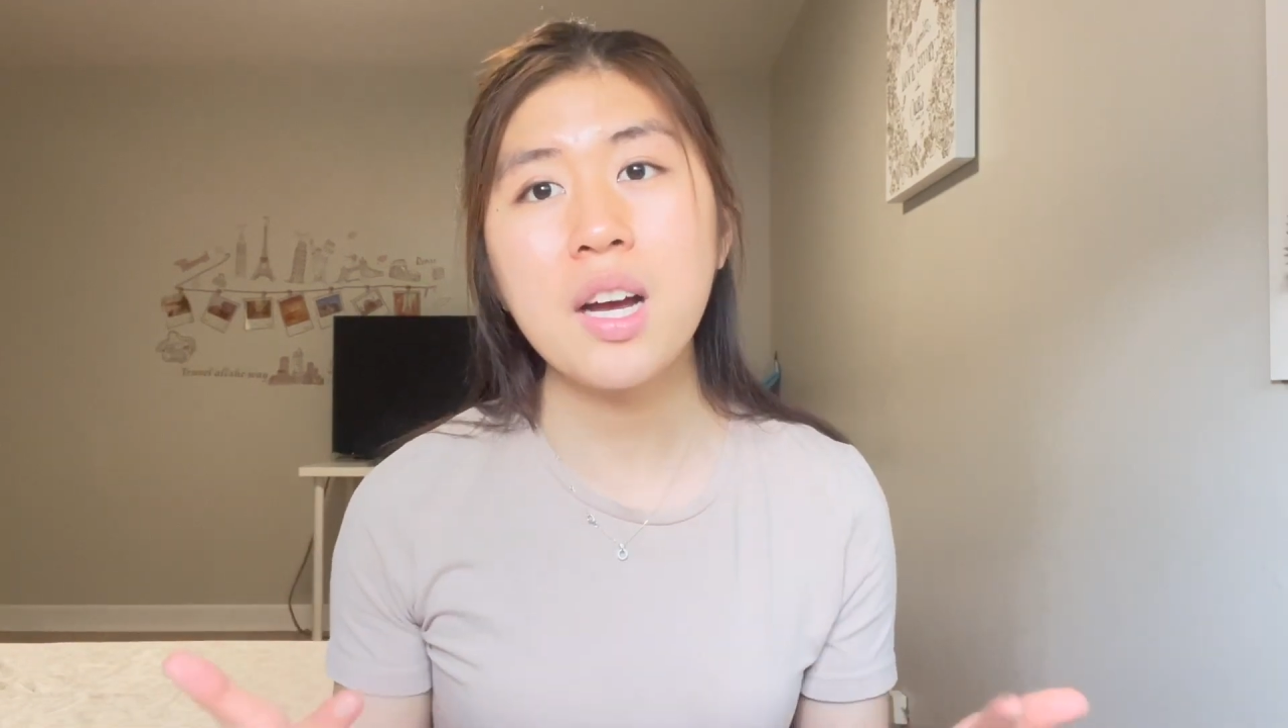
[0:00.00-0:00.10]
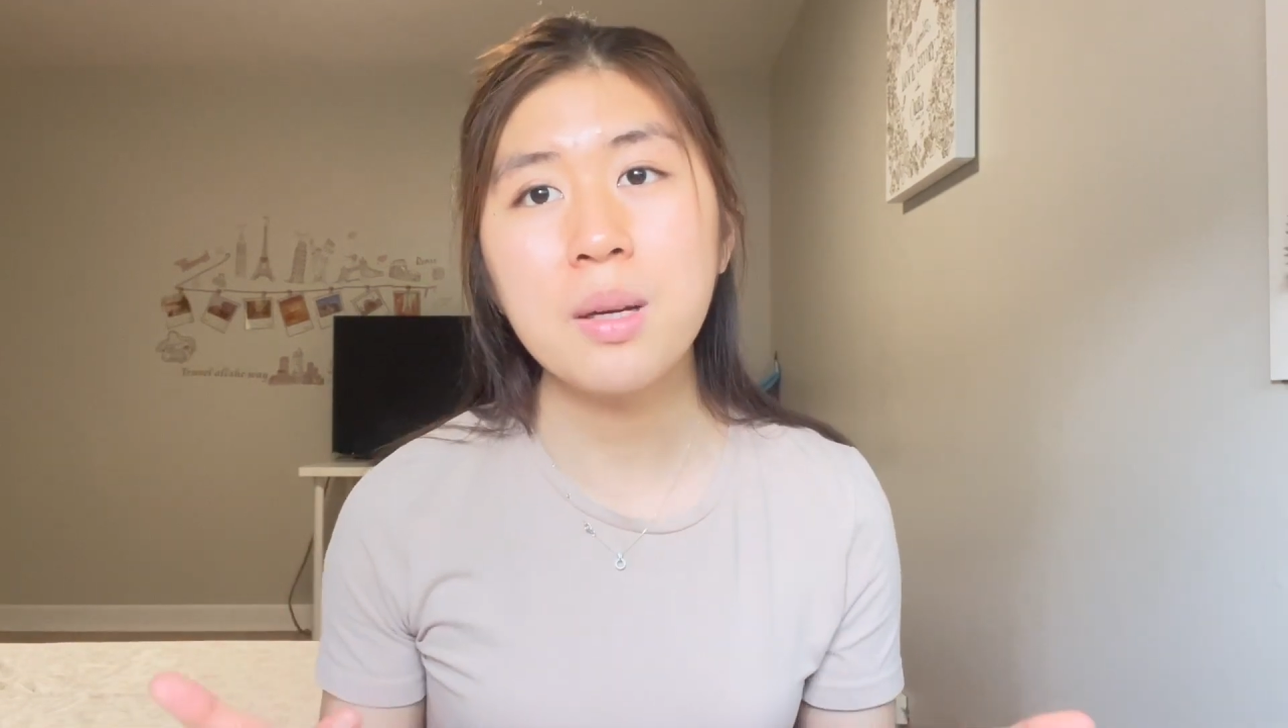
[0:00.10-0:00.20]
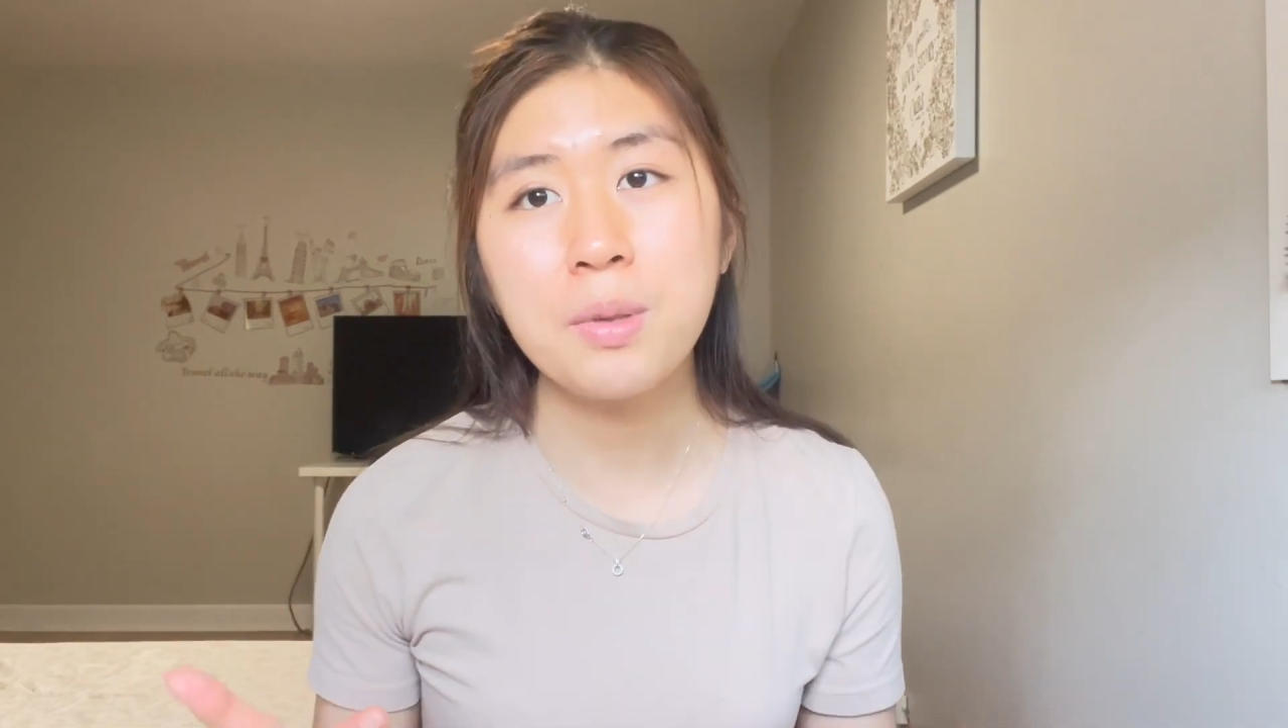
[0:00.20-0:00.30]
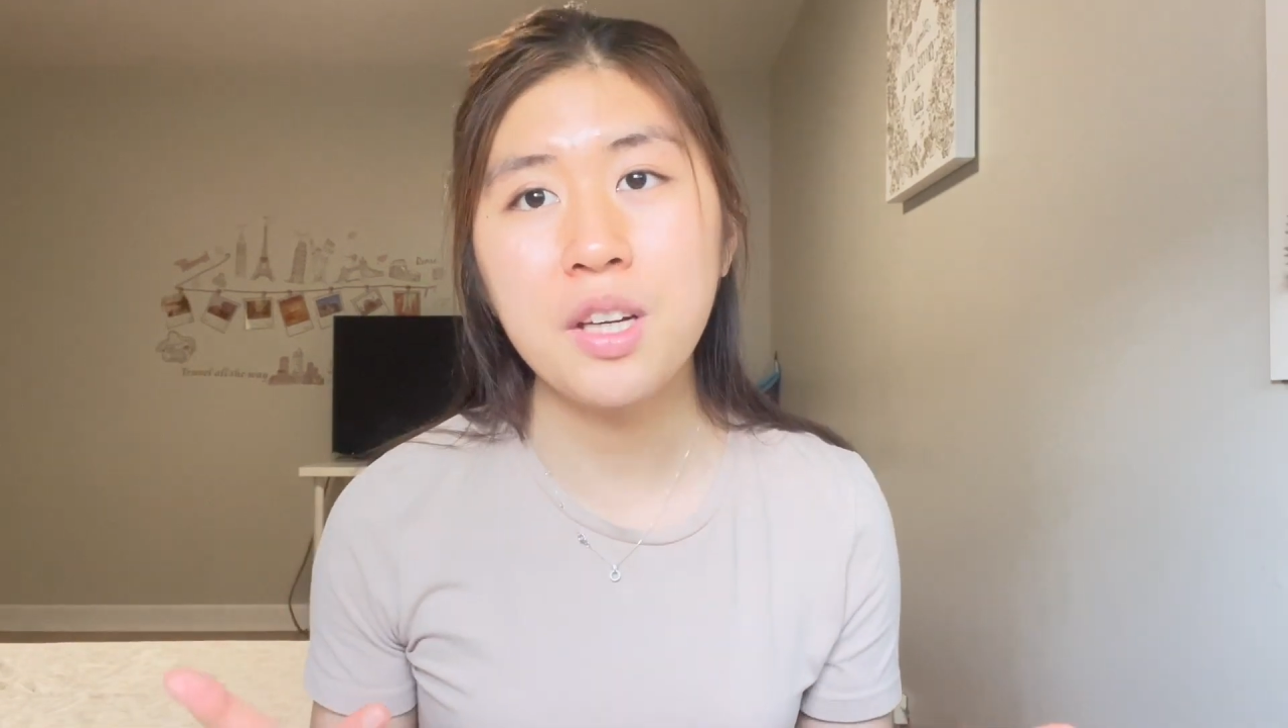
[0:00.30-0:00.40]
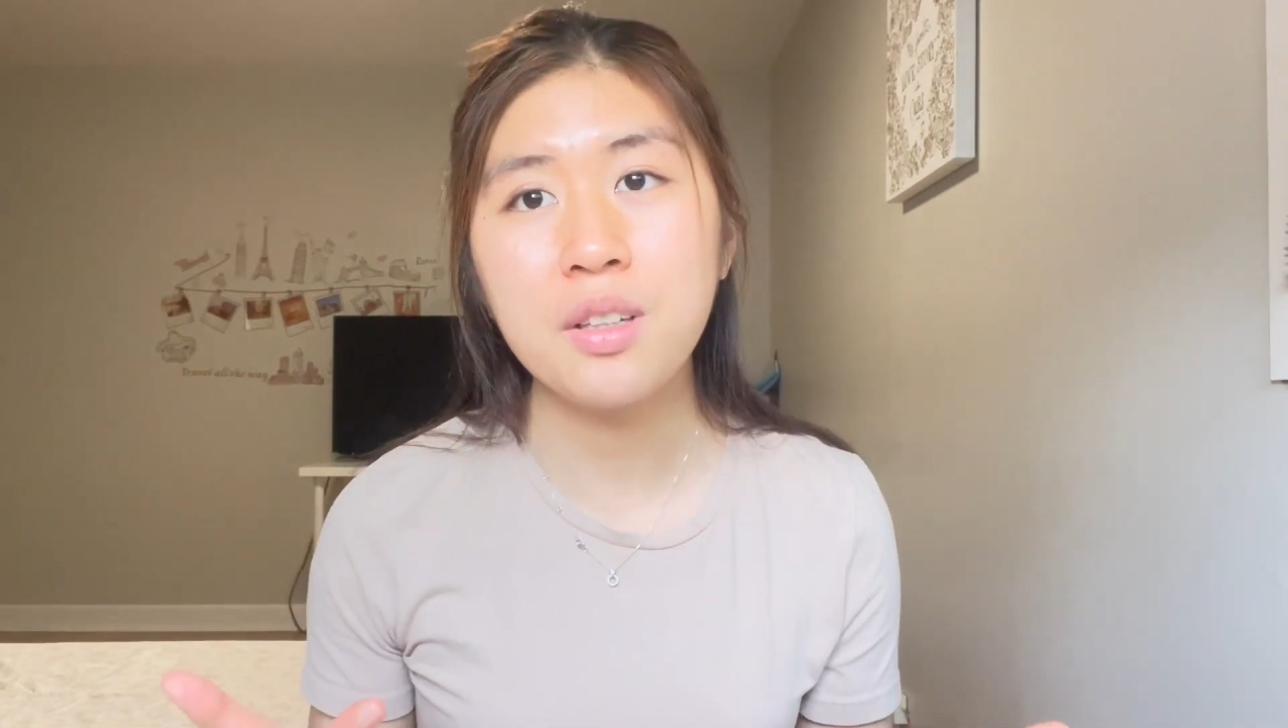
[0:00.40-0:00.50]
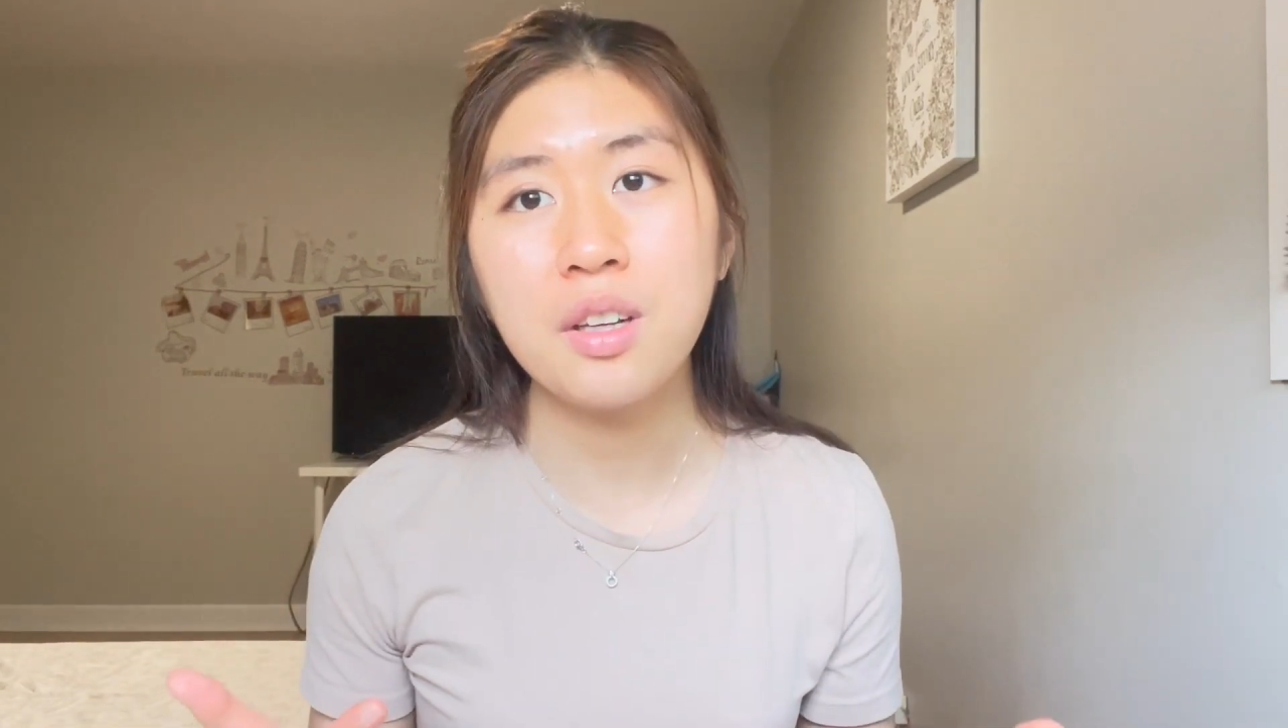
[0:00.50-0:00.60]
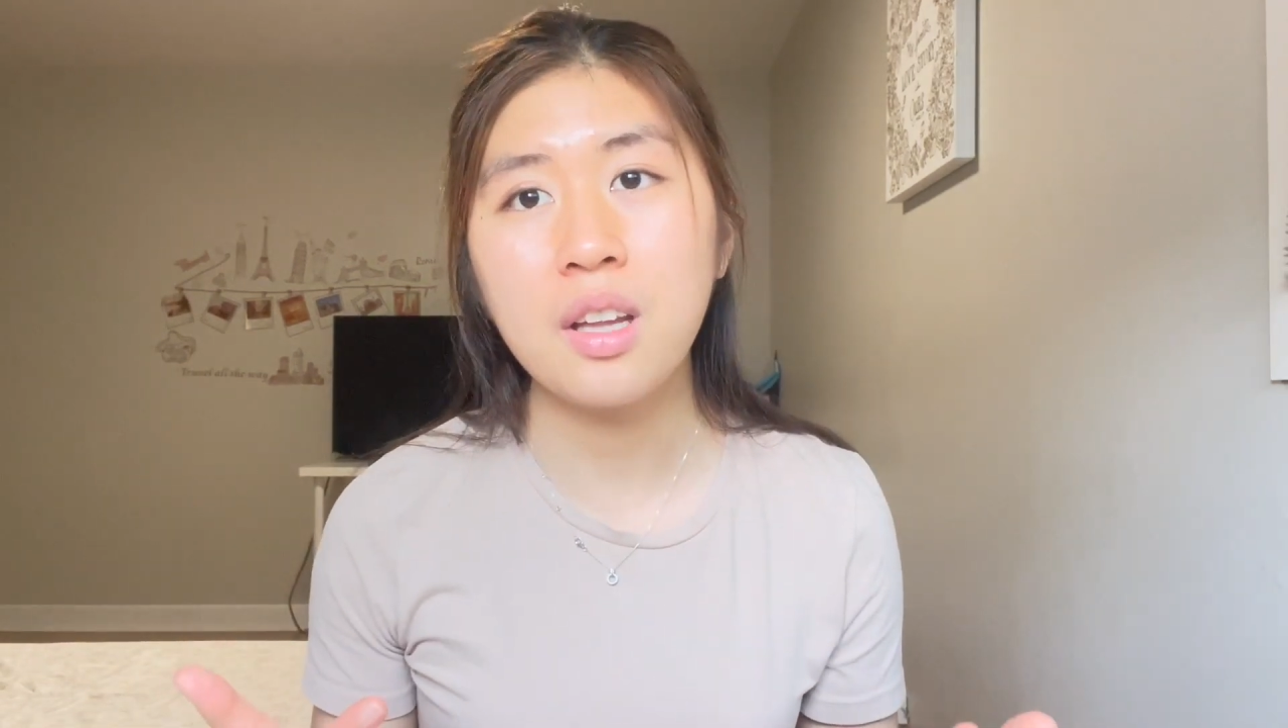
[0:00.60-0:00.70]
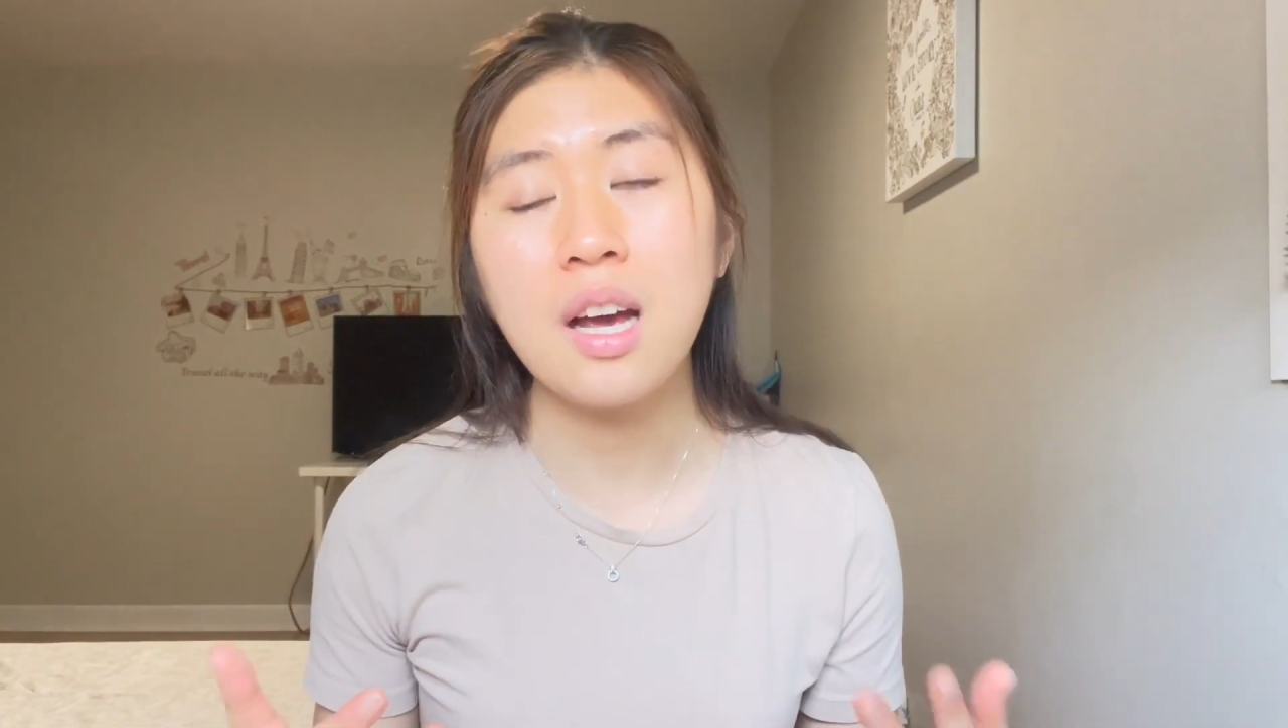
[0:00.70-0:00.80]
opinion,